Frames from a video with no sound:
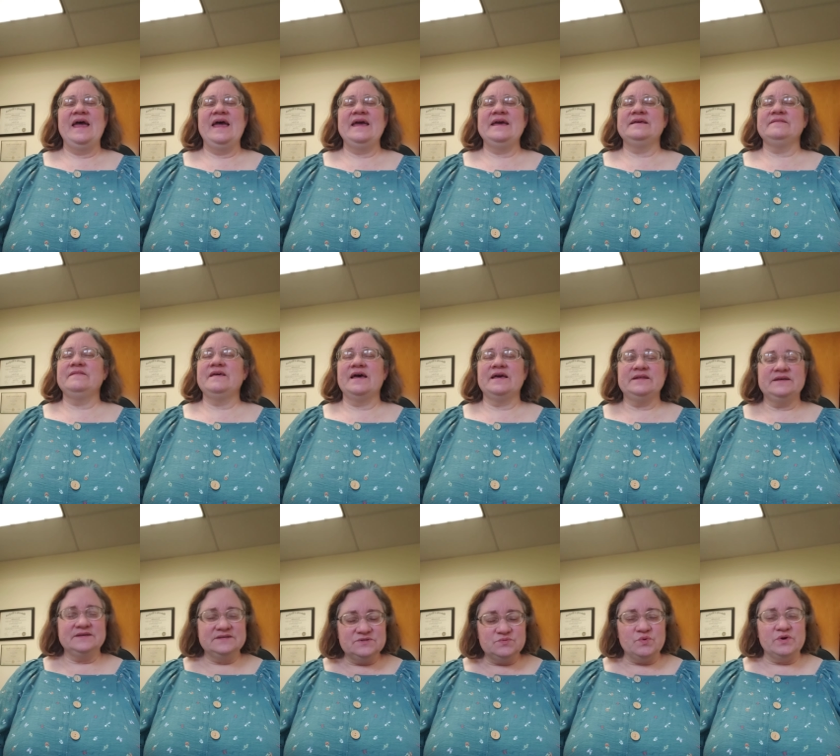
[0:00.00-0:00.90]
And that
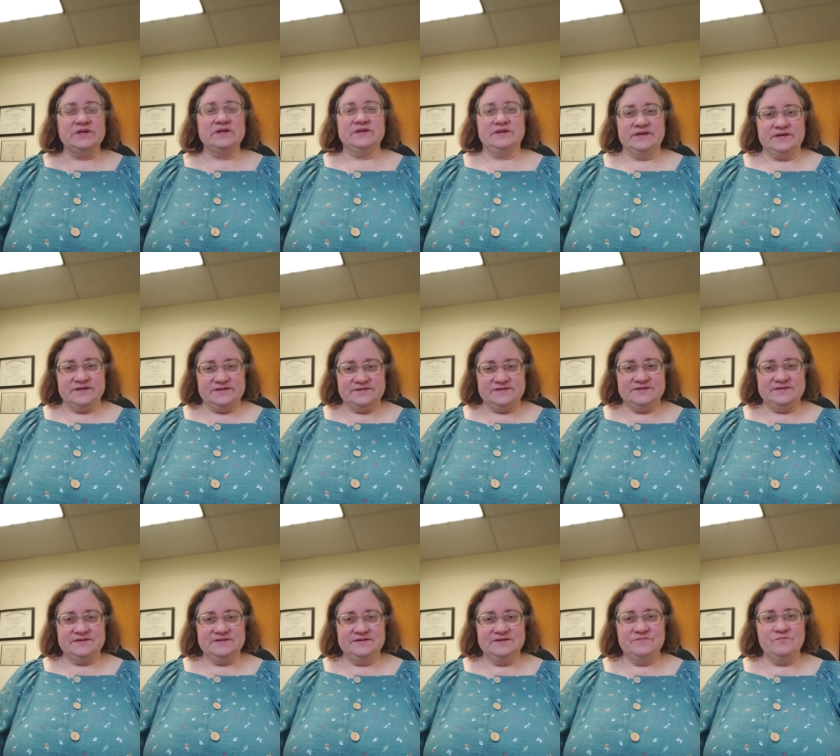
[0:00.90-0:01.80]
is what it
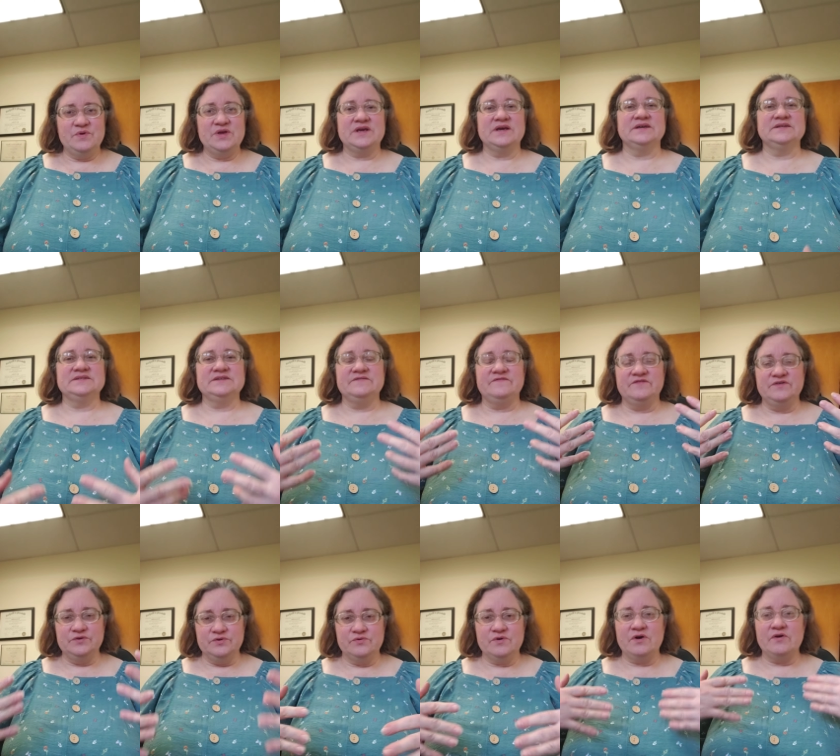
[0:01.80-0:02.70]
is. Because if
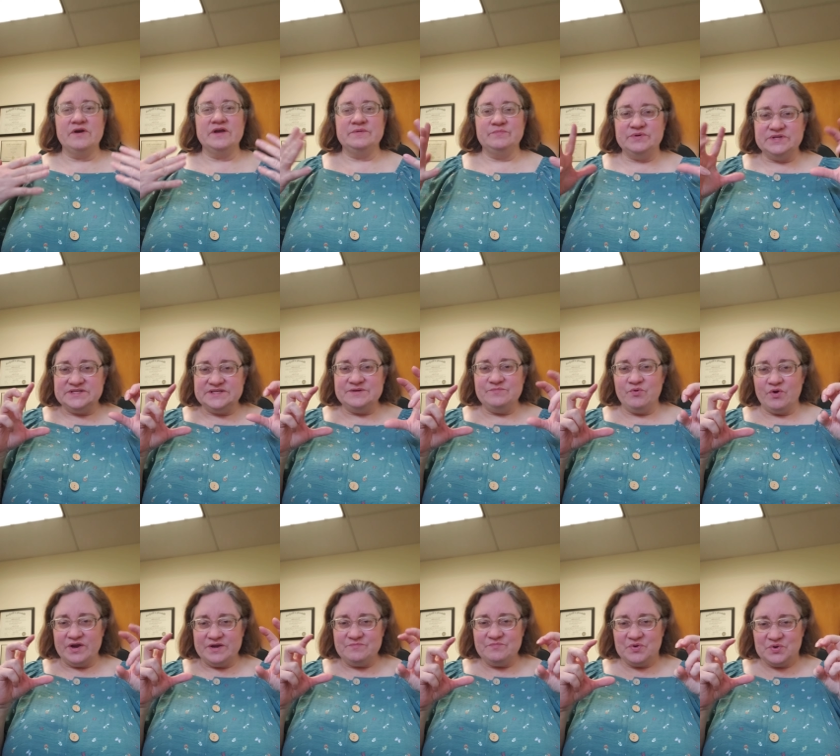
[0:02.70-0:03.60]
you are a busy
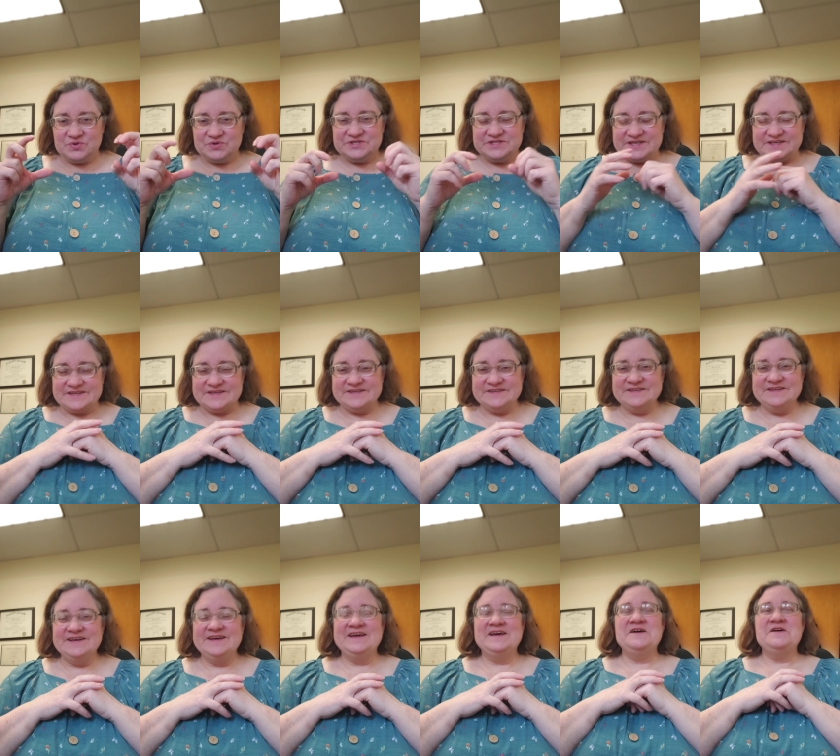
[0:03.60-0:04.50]
brain person,
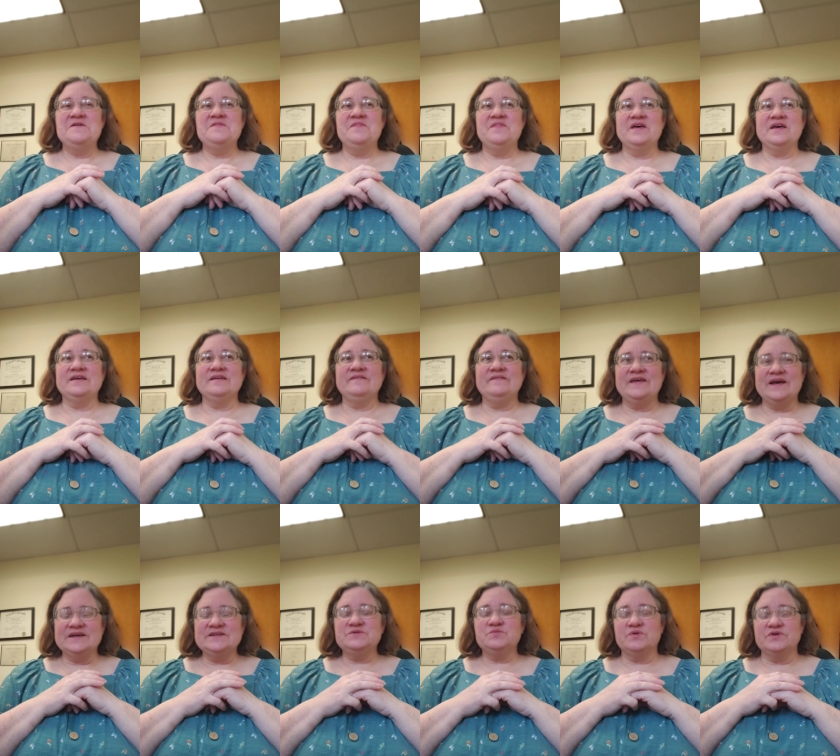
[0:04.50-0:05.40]
then
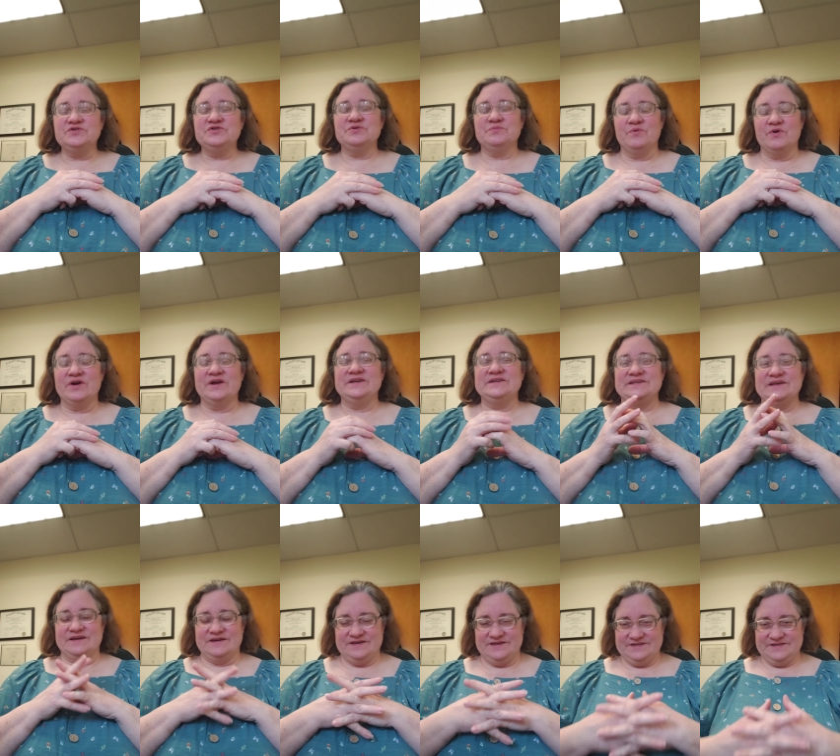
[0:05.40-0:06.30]
that's what your brain
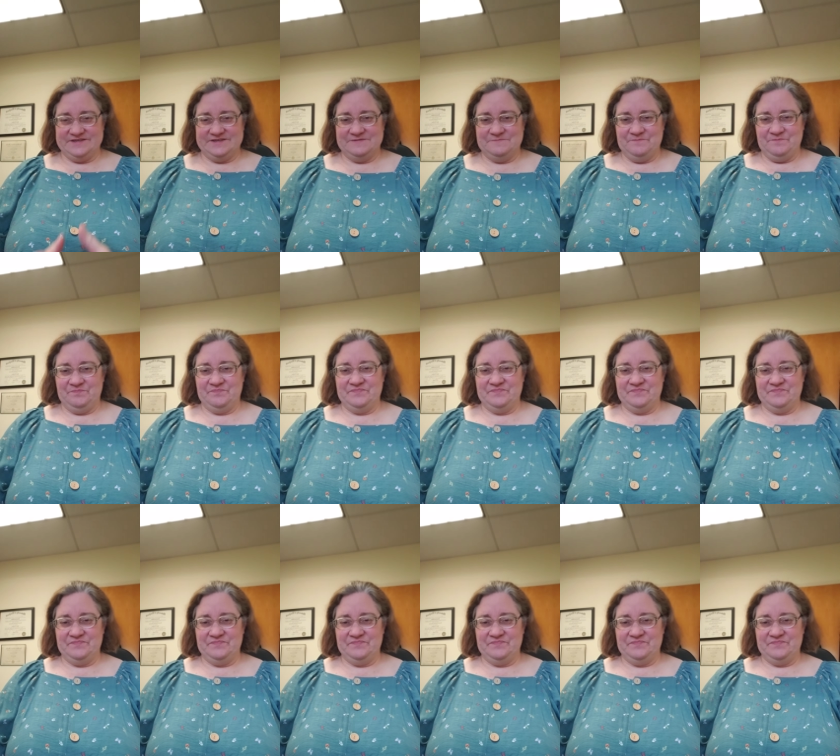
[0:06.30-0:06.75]
does.